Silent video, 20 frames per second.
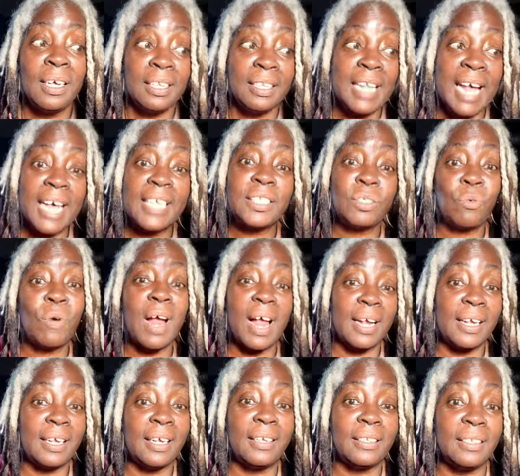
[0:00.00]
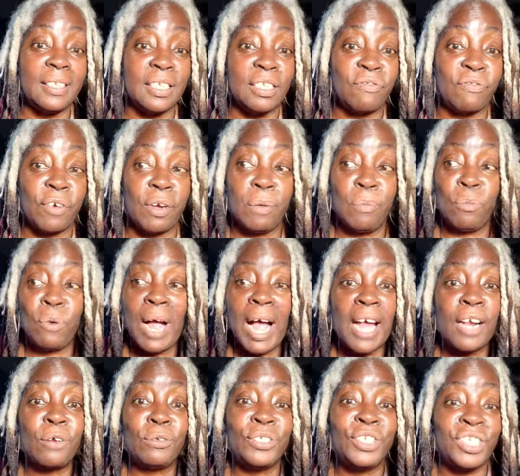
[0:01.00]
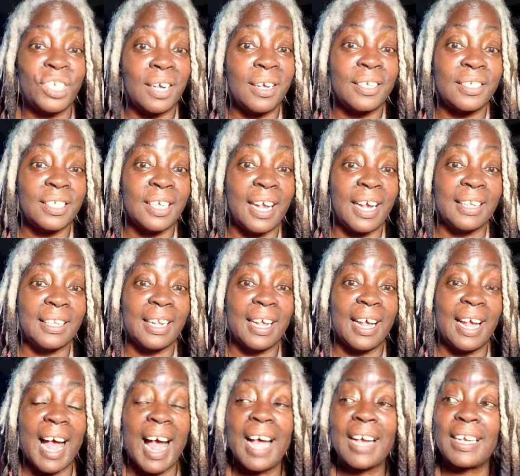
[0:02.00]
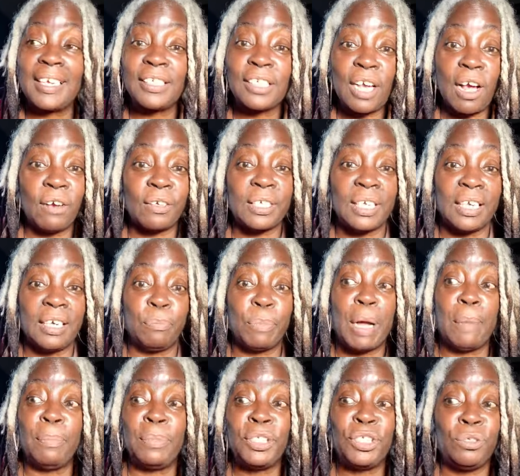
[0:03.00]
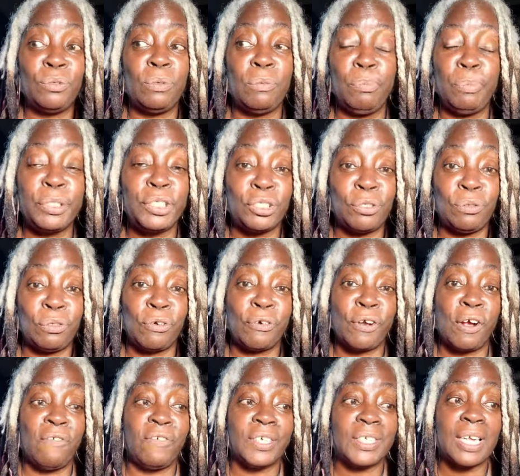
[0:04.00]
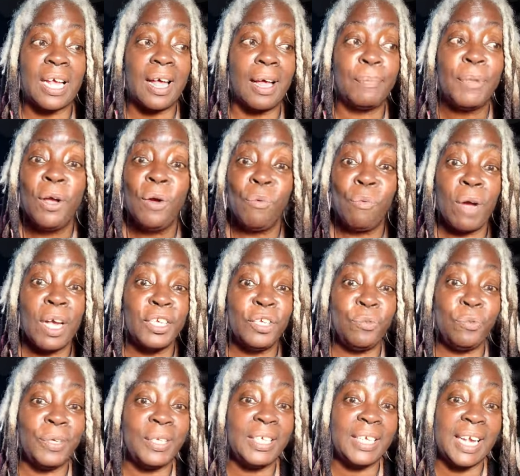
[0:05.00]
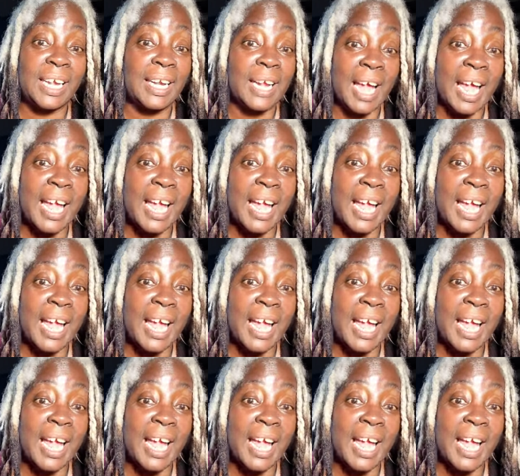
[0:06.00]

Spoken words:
That's where I get this from. Where I don't judge like that. I can talk to anybody, but you learn over time why you really can't